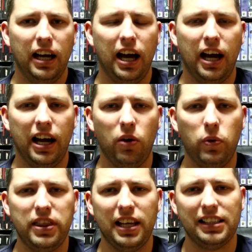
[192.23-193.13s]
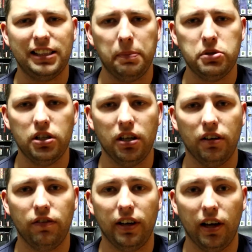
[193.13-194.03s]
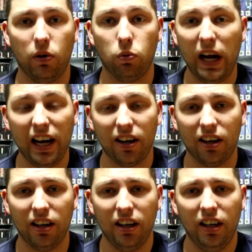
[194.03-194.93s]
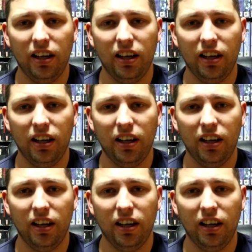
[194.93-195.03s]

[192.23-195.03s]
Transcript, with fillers: uh, with the exception of uh, Rare.